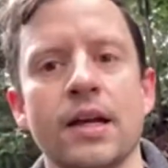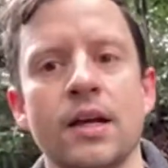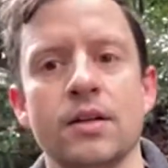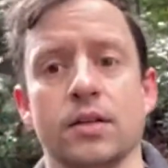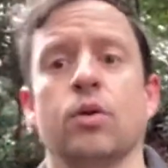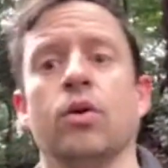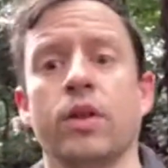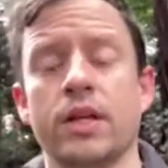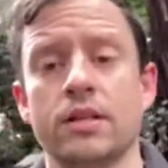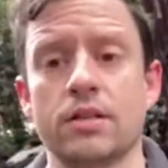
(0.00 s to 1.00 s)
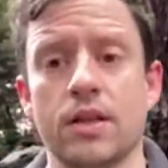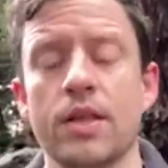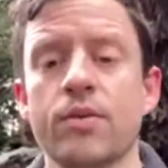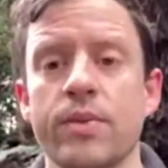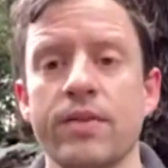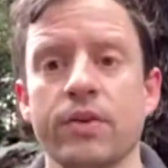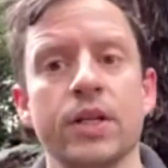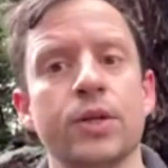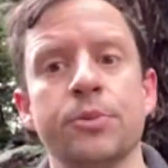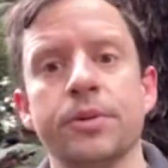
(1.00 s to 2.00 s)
It's like, oh, that threw me for a loop.